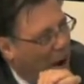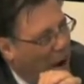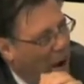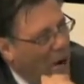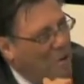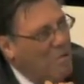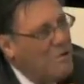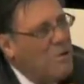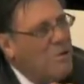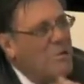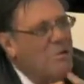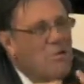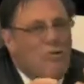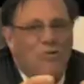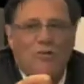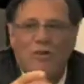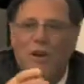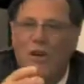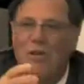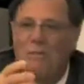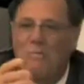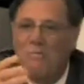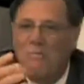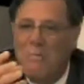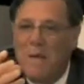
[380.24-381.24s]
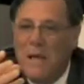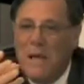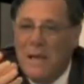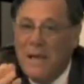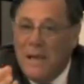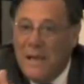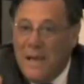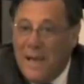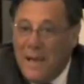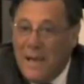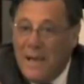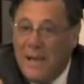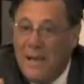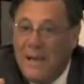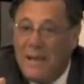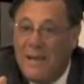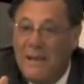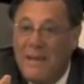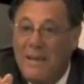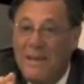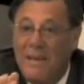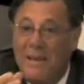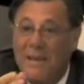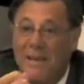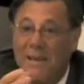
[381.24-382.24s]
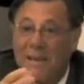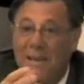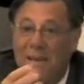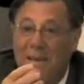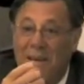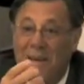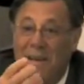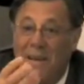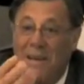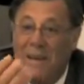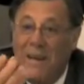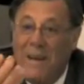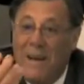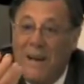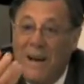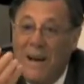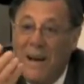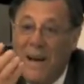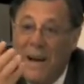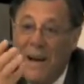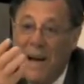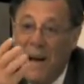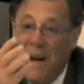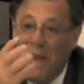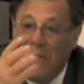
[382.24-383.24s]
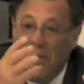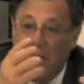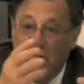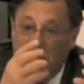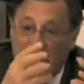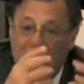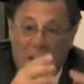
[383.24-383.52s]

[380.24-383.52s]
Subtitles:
How do you show meaning? And